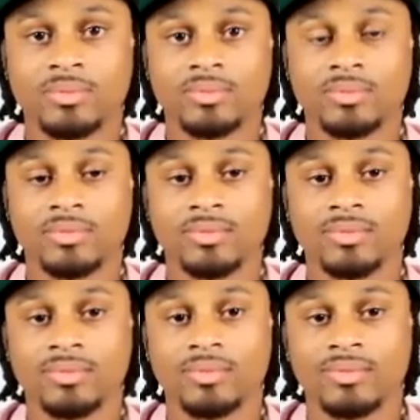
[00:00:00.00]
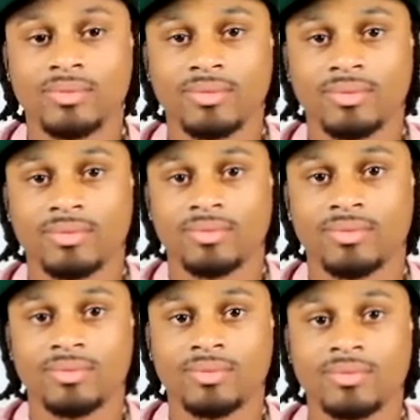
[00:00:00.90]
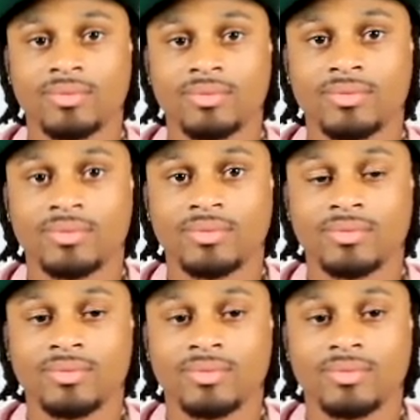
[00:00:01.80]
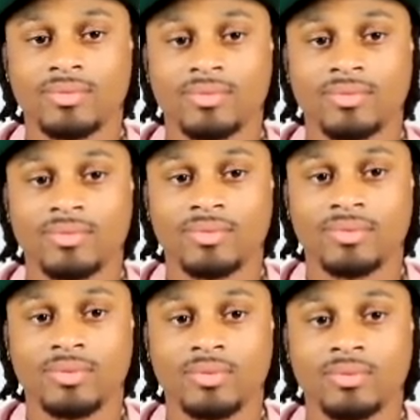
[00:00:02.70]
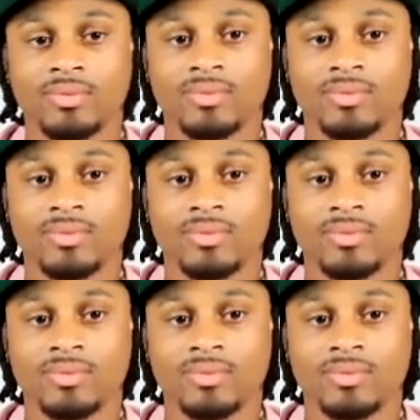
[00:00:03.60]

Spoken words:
No words are spoken by the person on screen.